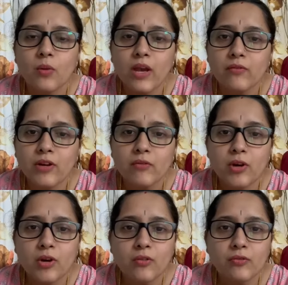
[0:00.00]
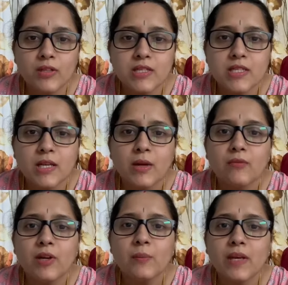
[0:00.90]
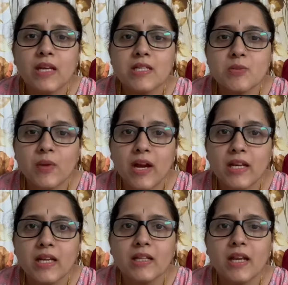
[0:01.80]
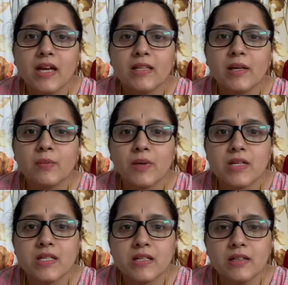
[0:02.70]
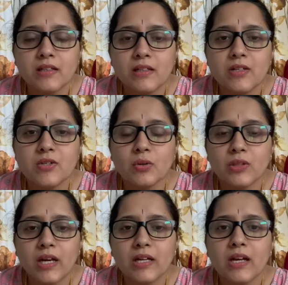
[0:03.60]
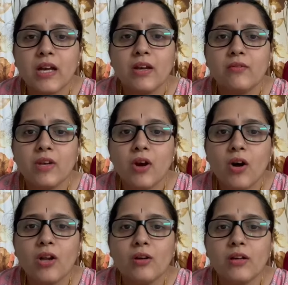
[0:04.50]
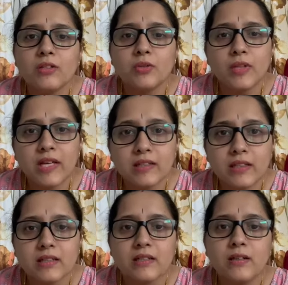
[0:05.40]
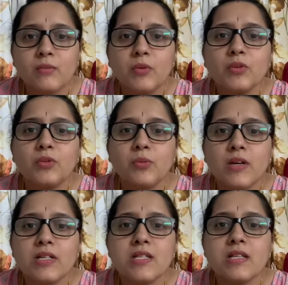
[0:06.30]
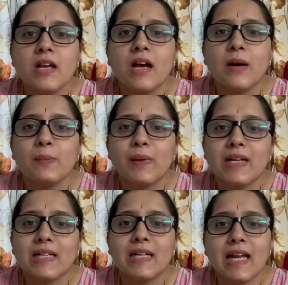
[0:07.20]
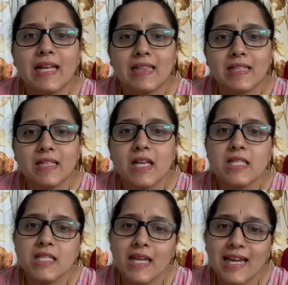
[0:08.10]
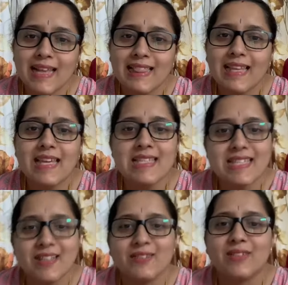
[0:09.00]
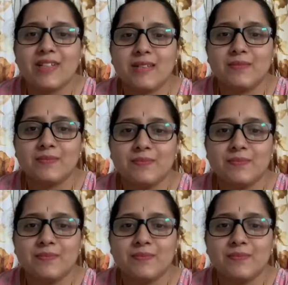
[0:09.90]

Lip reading: every one of us will be inspiring the other person so that we all together move towards a better health. Stay healthy, stay fit.